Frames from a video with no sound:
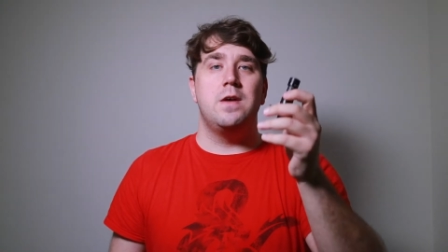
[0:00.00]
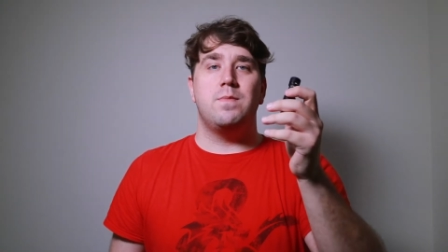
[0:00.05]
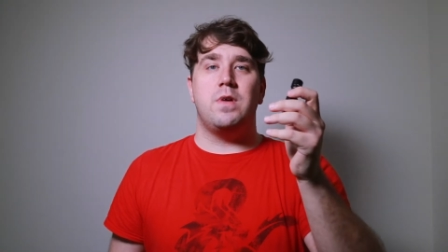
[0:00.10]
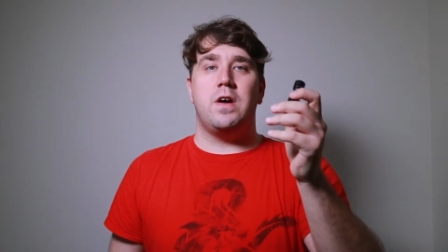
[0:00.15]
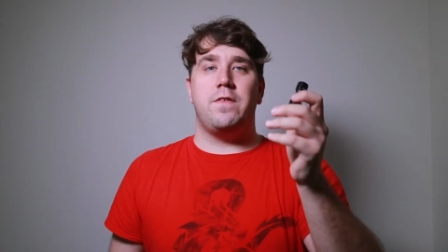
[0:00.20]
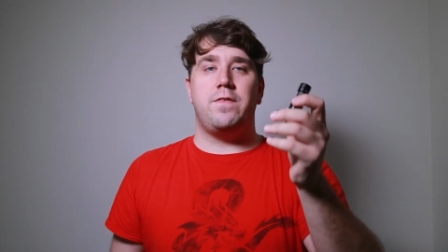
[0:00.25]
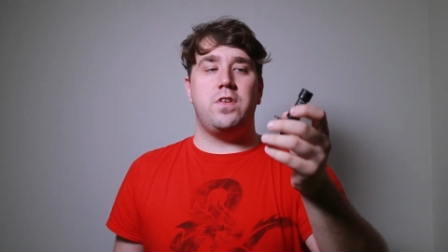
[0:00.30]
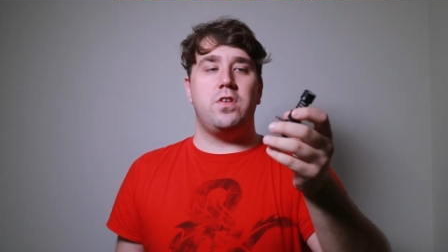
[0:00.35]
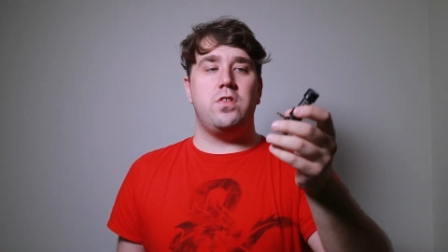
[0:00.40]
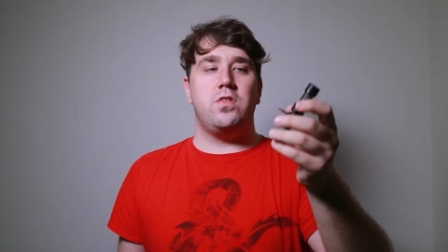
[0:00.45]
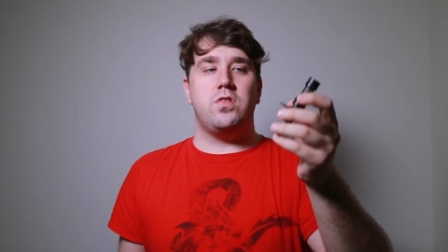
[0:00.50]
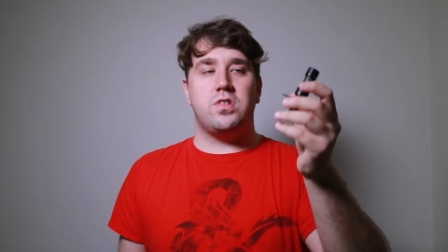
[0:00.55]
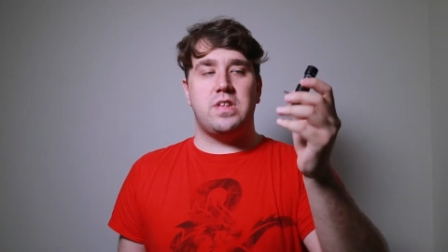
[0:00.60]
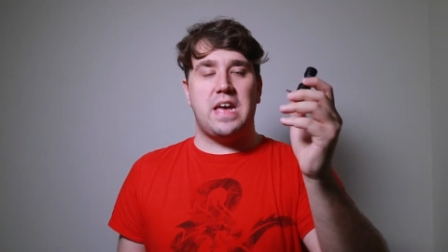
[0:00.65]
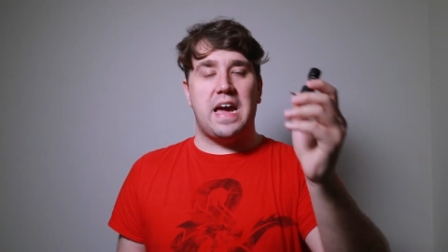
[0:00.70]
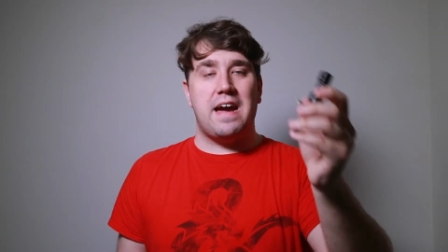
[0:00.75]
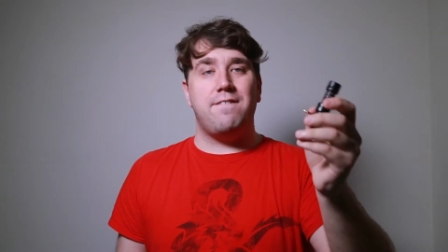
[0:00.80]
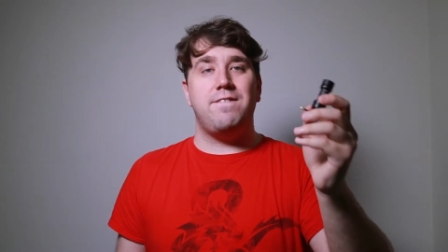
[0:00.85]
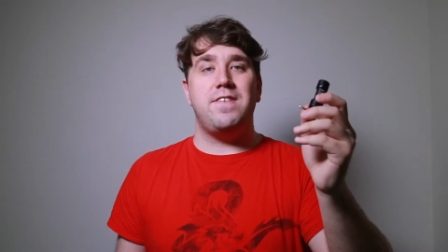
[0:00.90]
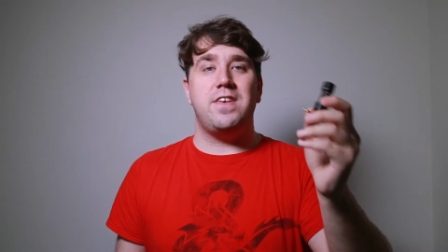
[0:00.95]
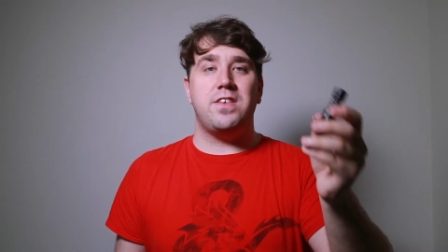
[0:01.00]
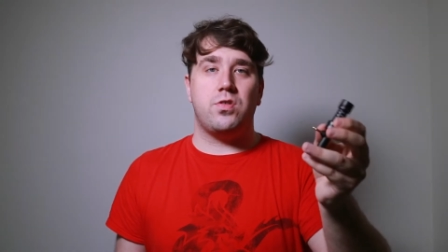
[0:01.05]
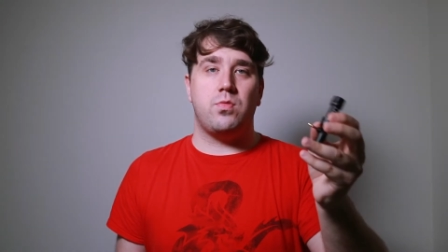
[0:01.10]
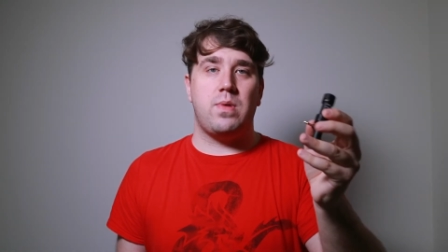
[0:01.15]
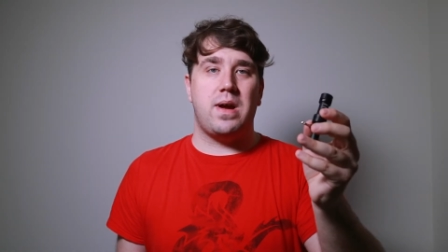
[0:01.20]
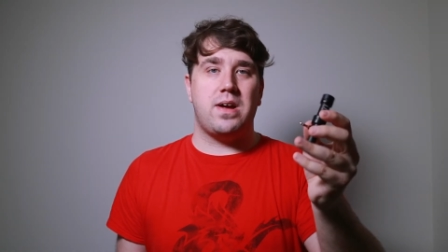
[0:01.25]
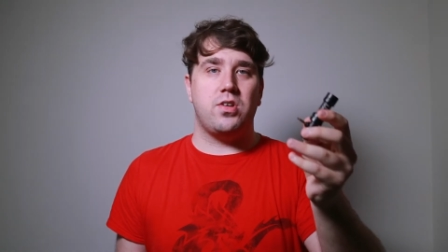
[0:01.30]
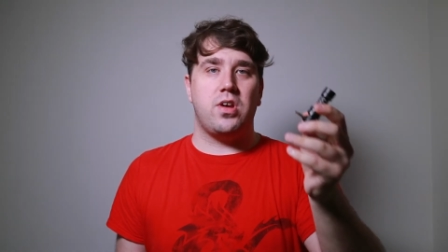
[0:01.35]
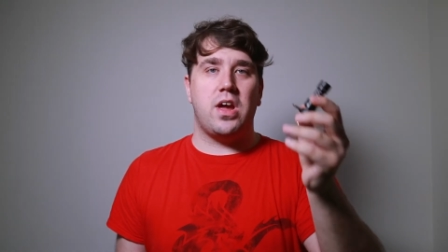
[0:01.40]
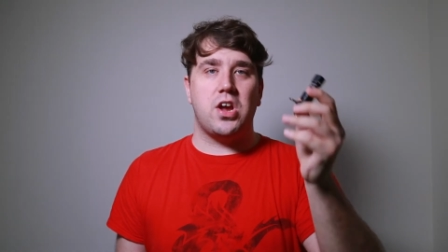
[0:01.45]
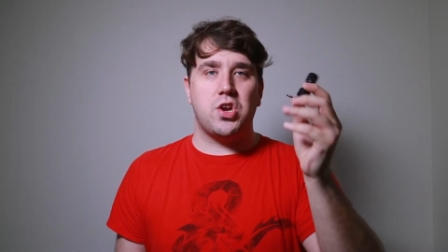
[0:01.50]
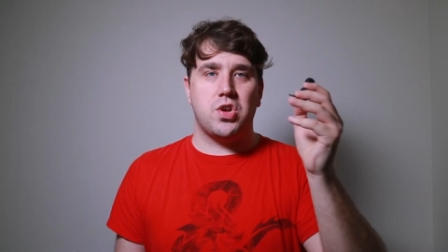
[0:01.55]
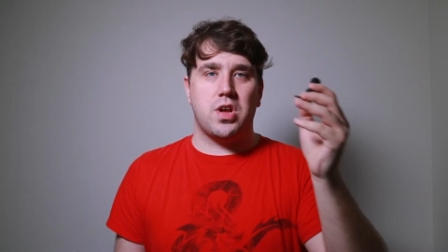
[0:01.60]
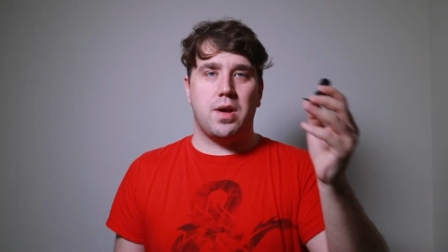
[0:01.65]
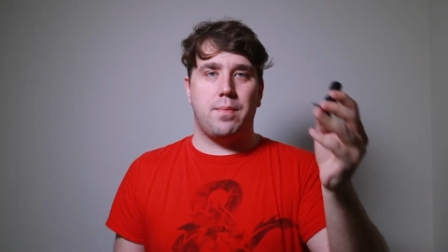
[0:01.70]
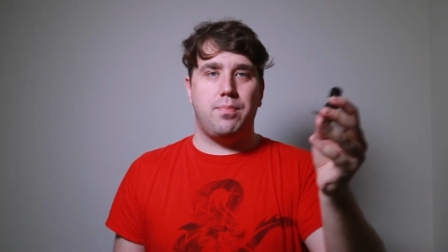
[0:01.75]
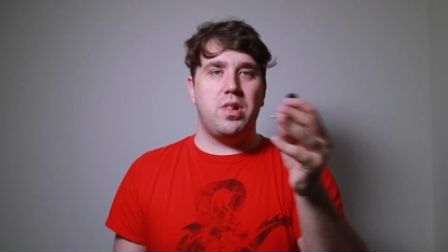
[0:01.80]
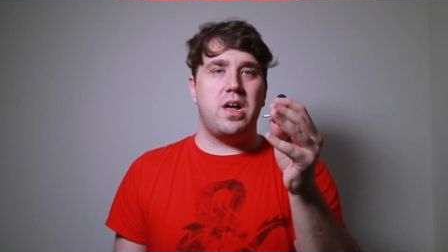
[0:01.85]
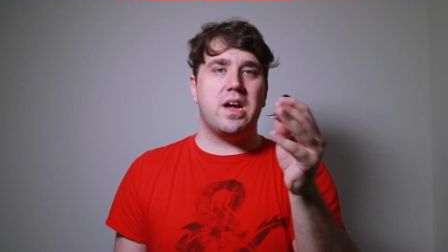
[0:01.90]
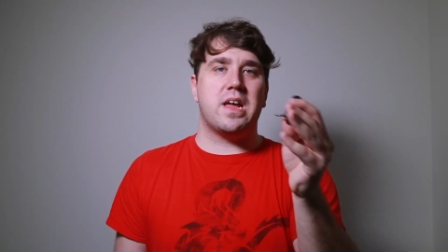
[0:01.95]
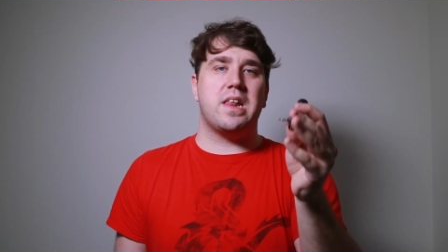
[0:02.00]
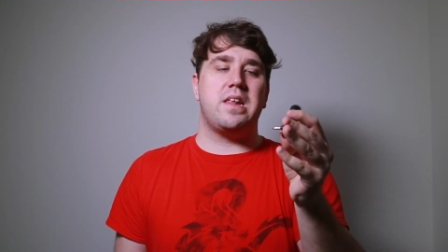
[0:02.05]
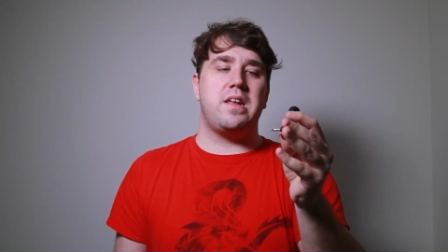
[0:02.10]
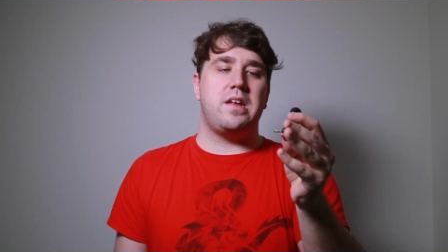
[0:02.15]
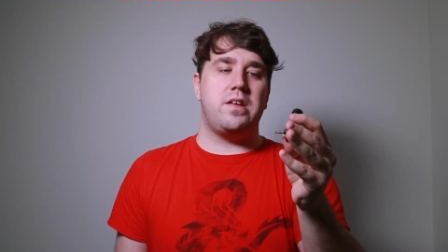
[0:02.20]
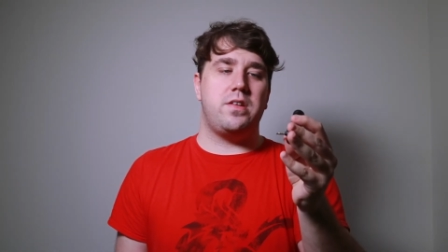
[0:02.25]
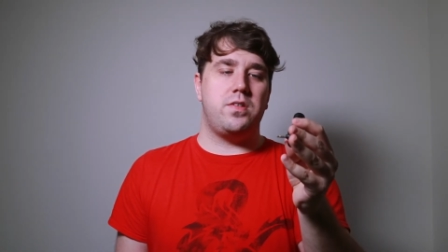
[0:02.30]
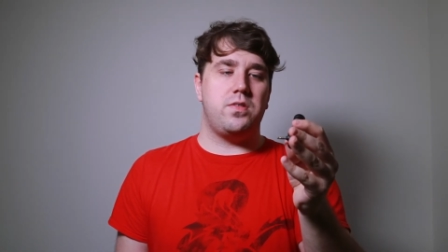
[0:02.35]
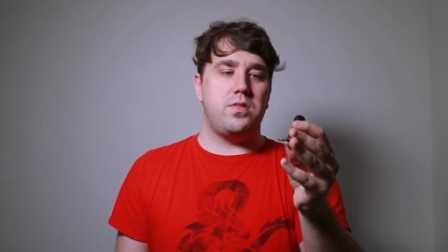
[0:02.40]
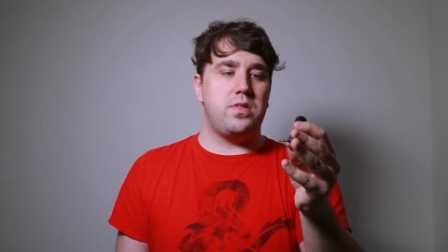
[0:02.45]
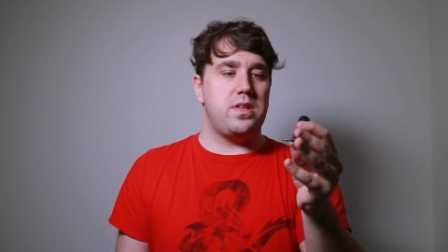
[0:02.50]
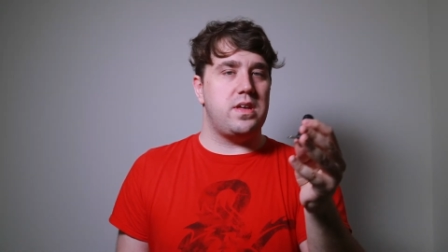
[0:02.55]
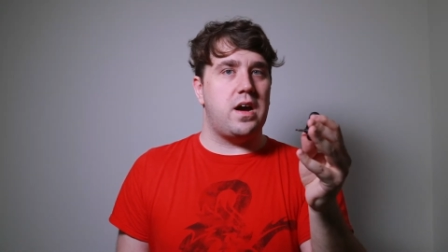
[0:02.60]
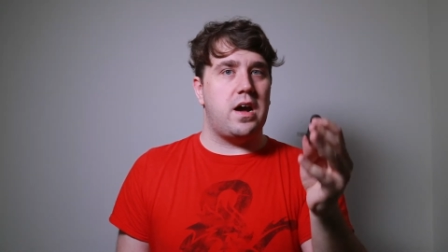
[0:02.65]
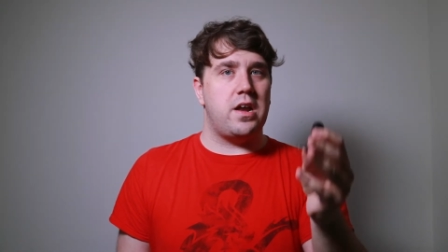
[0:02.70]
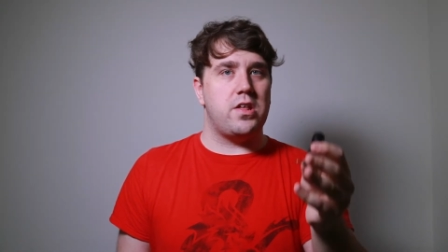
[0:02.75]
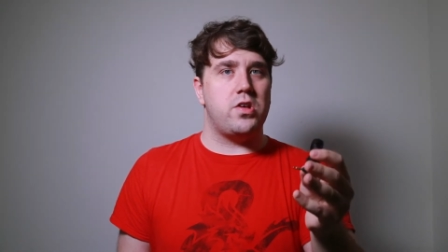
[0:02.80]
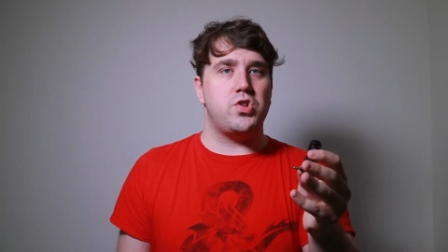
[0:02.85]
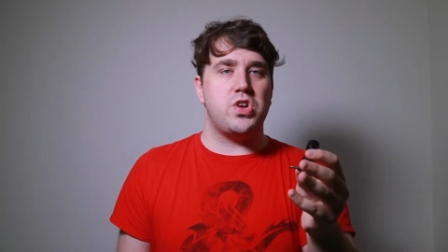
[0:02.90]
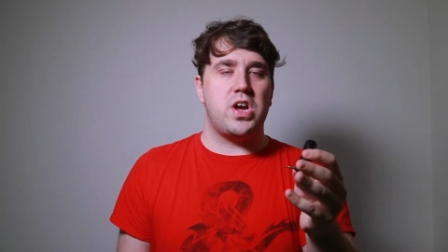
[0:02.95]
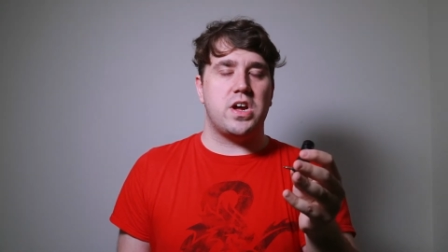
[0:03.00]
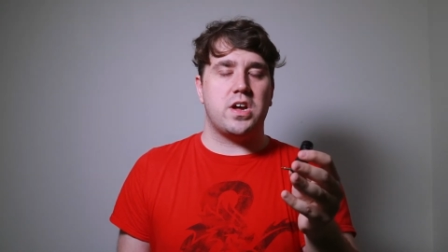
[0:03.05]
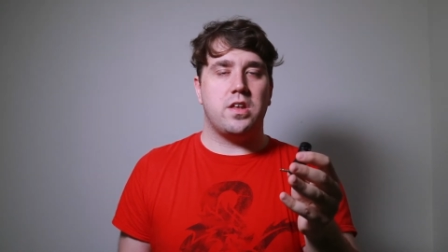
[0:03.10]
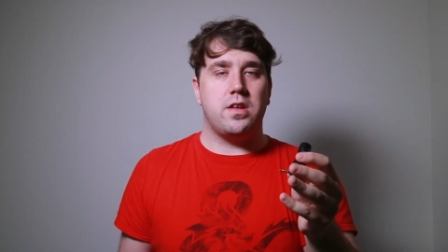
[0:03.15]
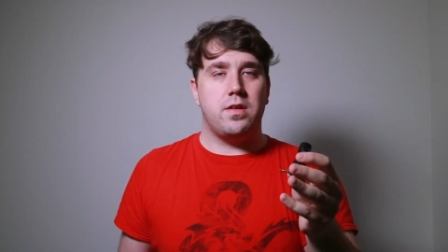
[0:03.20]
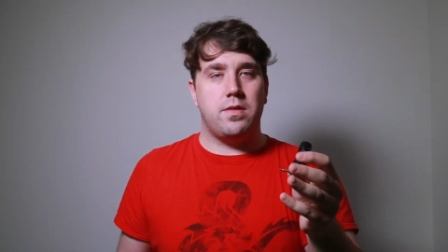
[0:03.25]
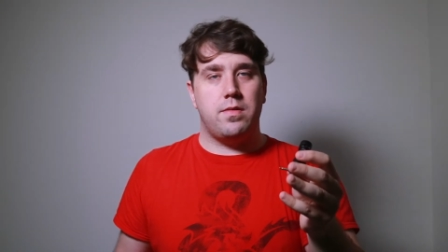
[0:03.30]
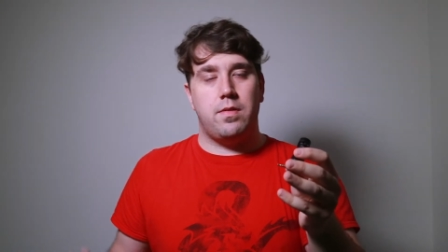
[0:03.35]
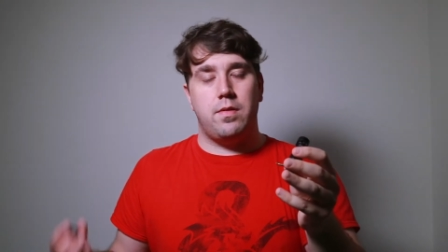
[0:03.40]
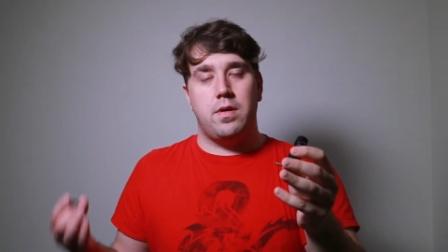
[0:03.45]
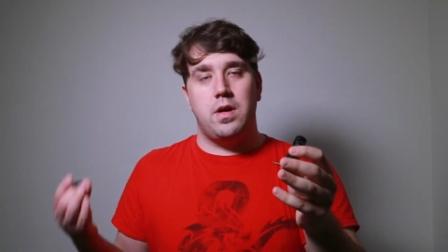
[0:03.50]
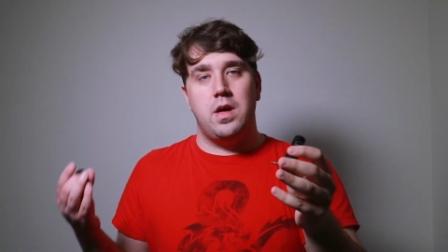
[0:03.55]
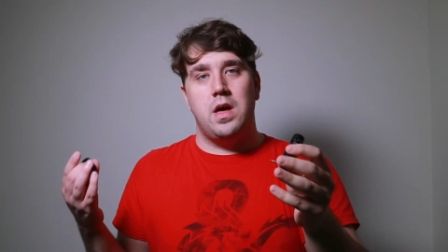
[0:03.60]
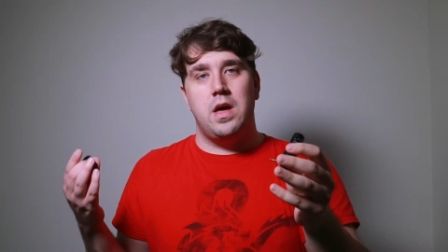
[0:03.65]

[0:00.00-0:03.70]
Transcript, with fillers: but if you just have this around, you actually can plug it into the audio jack on the